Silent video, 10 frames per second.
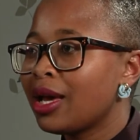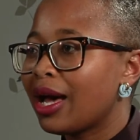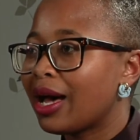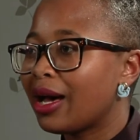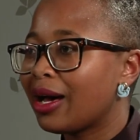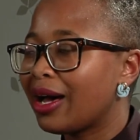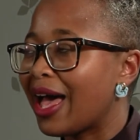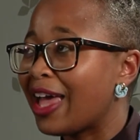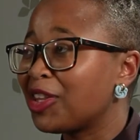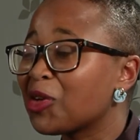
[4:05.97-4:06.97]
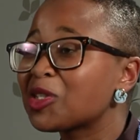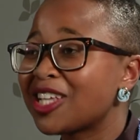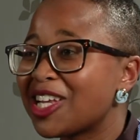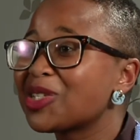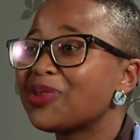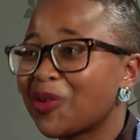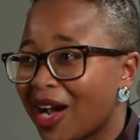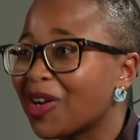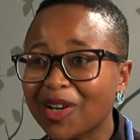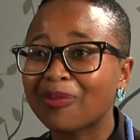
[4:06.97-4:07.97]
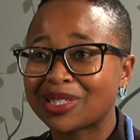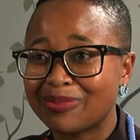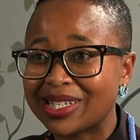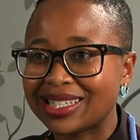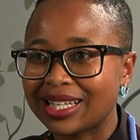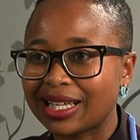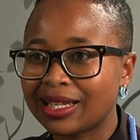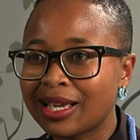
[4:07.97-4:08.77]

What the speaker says: And those tend to be quite optimistic.